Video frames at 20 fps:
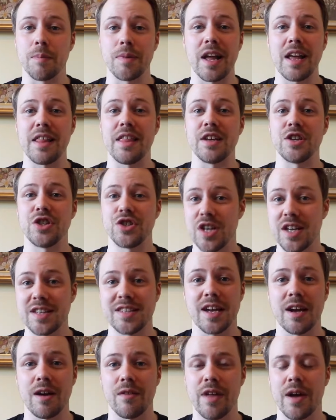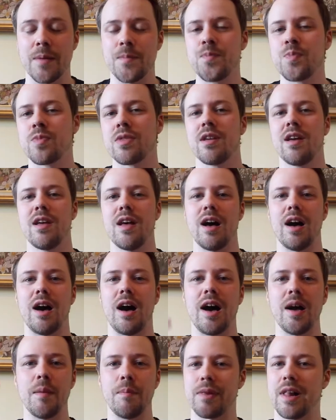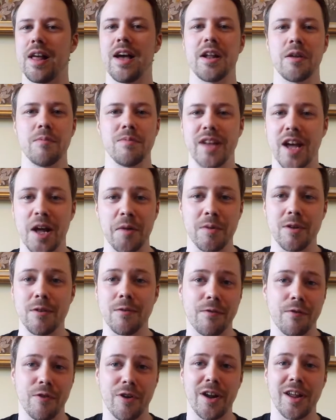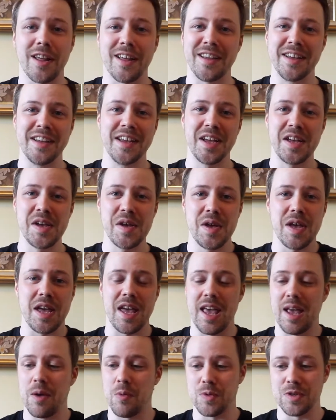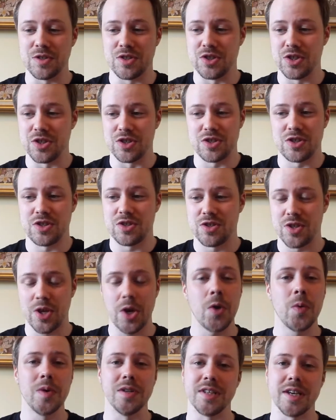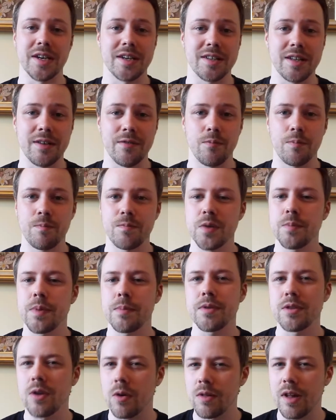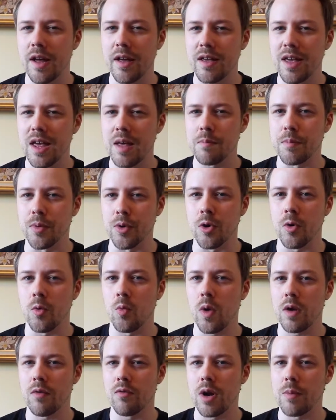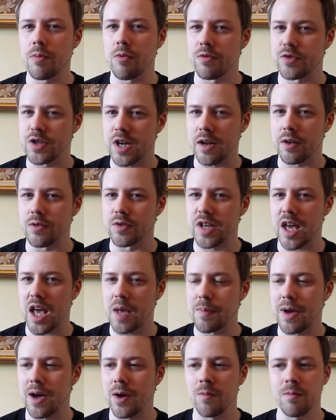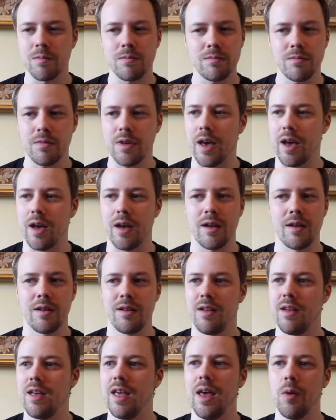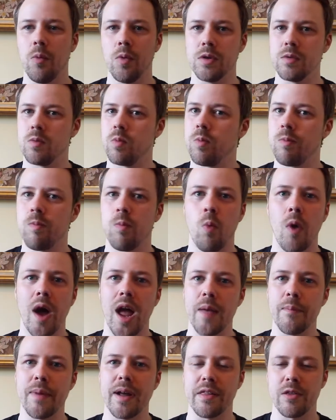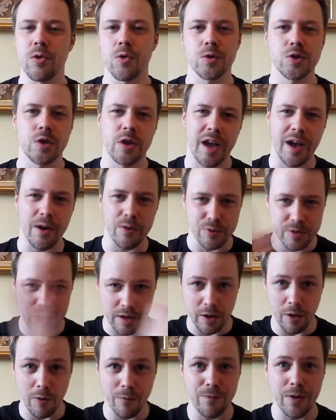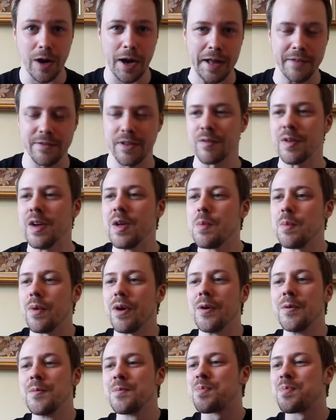to play the shit out of that. I platinumed Diablo 3. It was just too addictive. Some people don't like it, but when Reaper of Shadows came out, yeah, it was way better. The auction house can go fuck itself. But